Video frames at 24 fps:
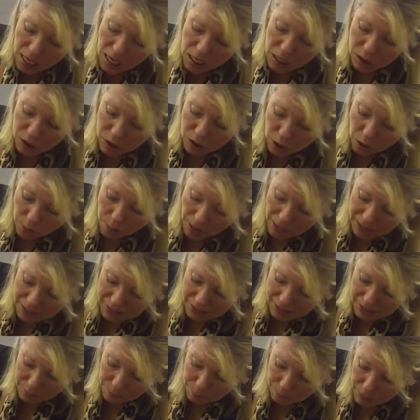So by
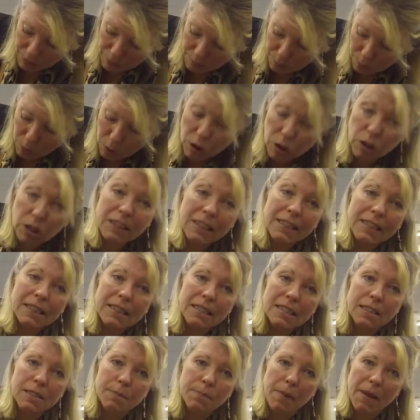simply pulling
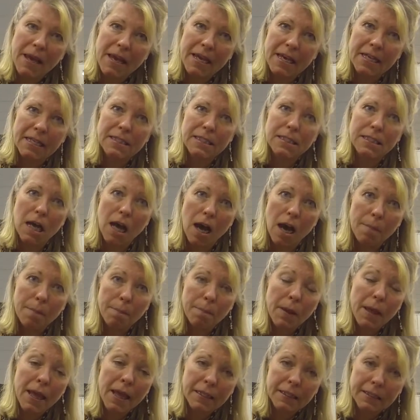these bands up
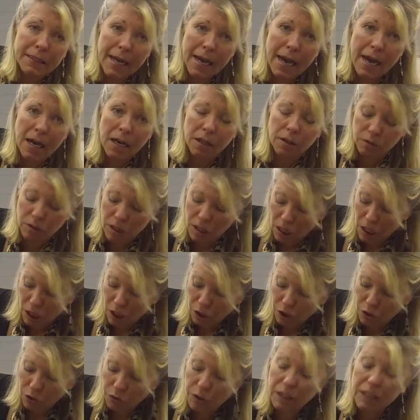and down,
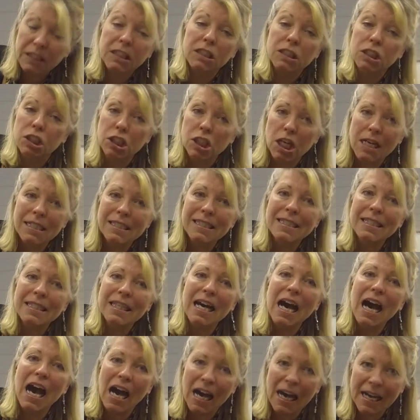you can adjust the
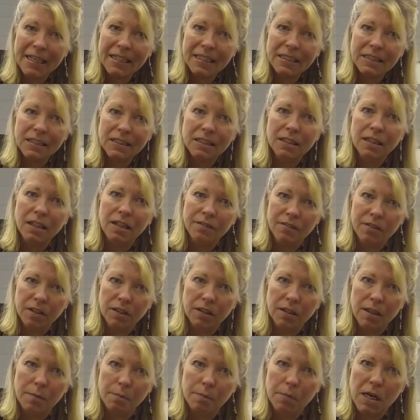height of the
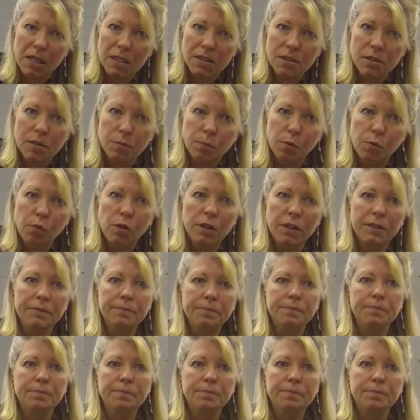lumbar support.